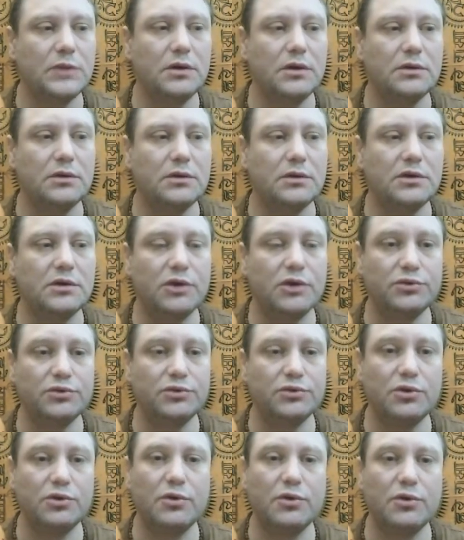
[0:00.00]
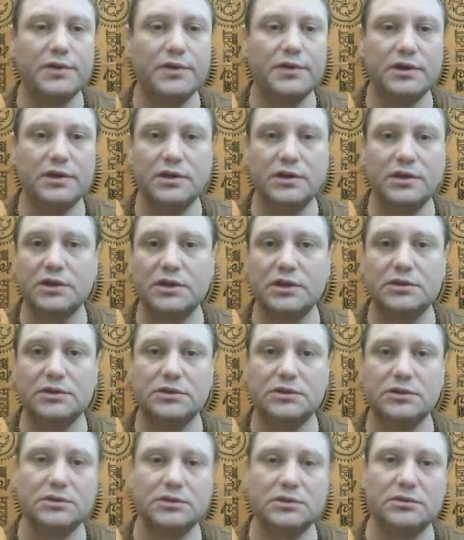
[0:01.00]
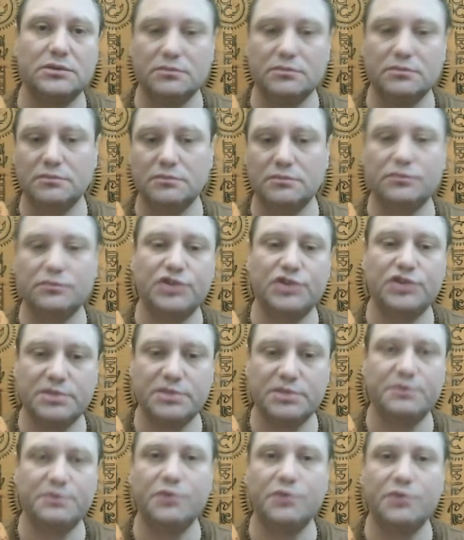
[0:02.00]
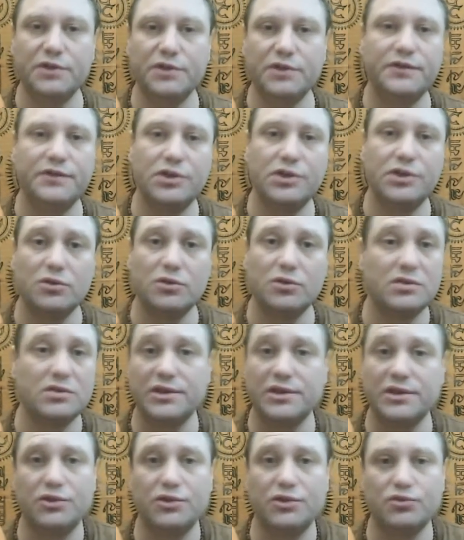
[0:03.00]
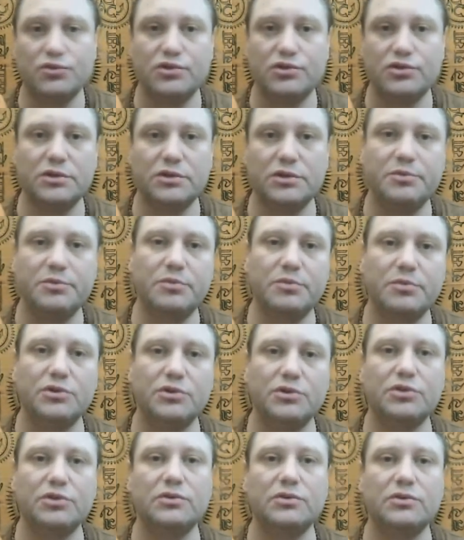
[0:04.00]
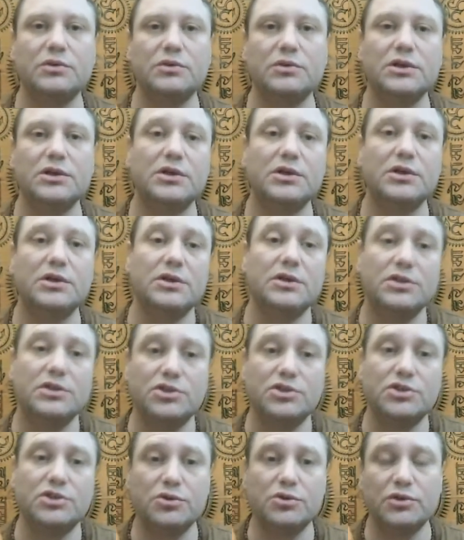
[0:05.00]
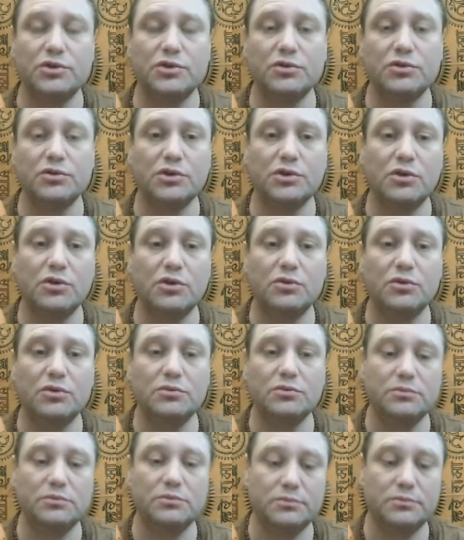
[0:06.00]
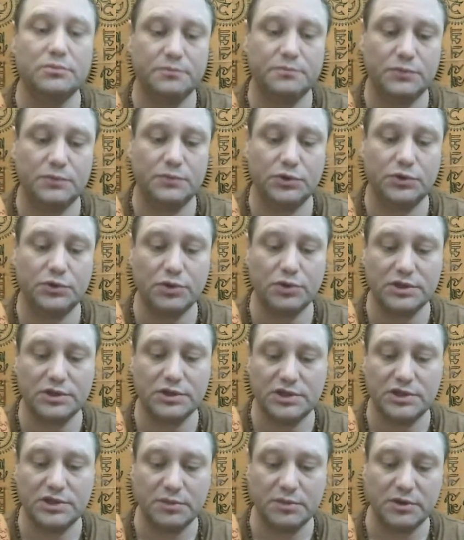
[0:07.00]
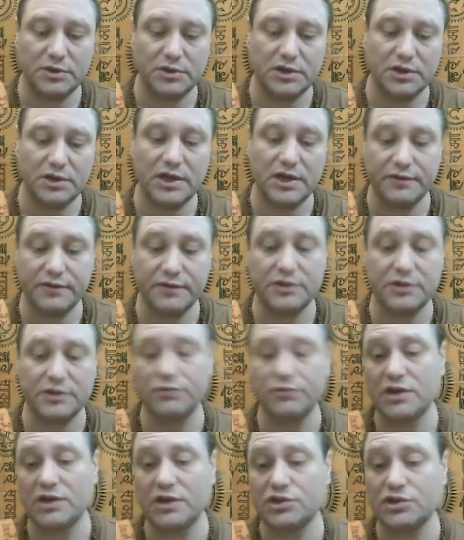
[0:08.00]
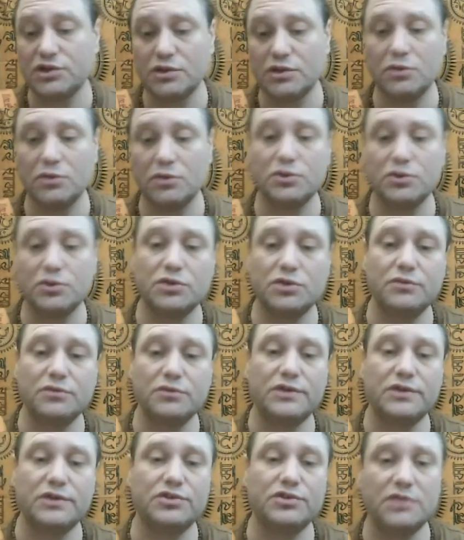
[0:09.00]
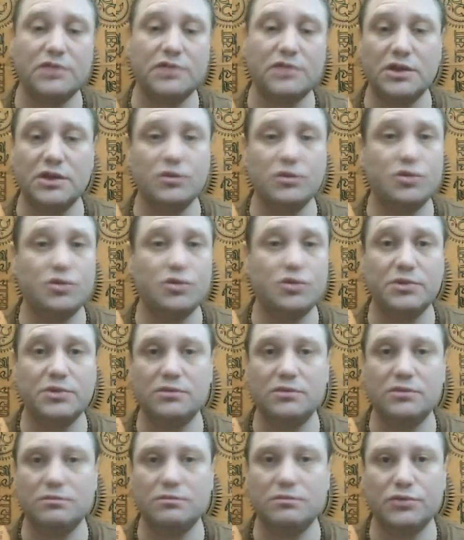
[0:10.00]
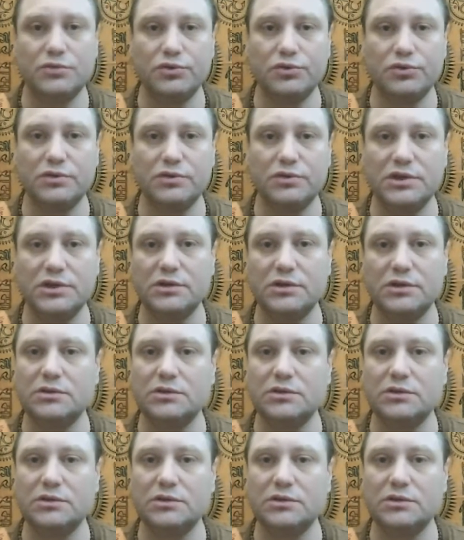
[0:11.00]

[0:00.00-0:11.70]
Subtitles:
how to go there, like just before the videos, like usually people do. So you can go, you can see I have it in Russian also, in Russian language, but you don't need it.